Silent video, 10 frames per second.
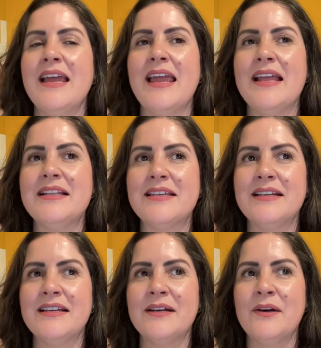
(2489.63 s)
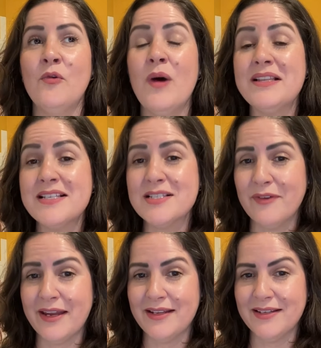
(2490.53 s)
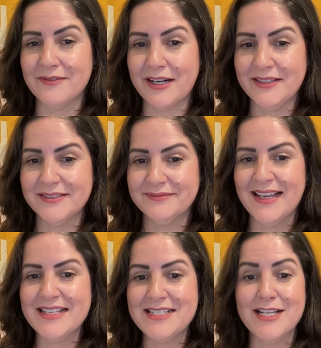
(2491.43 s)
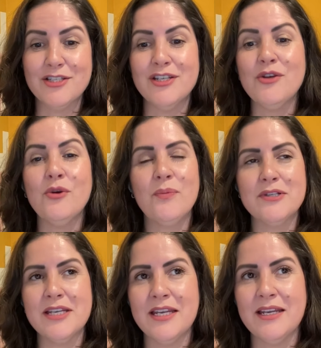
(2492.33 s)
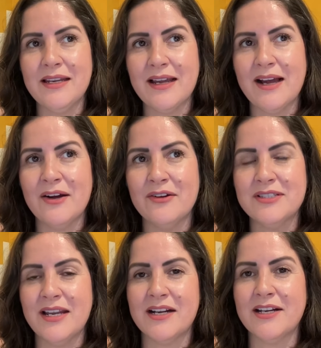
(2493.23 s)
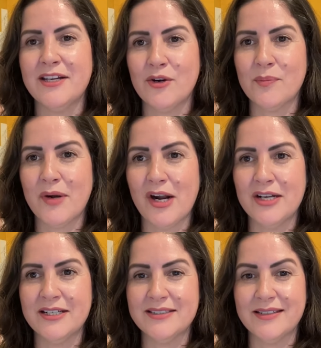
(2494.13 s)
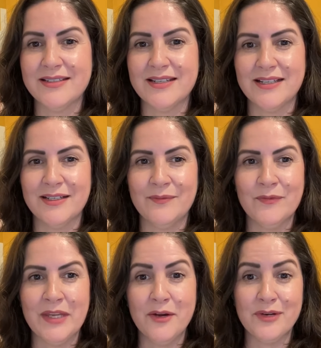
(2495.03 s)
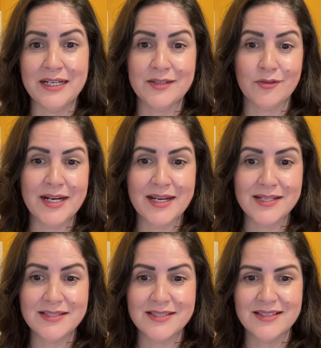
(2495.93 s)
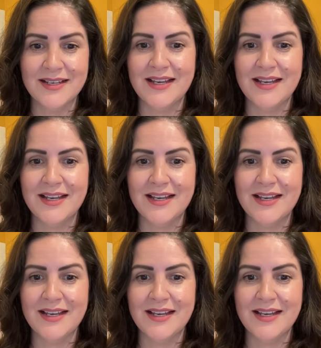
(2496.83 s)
And what is failing, right? Is it you putting out there your product and hearing crickets?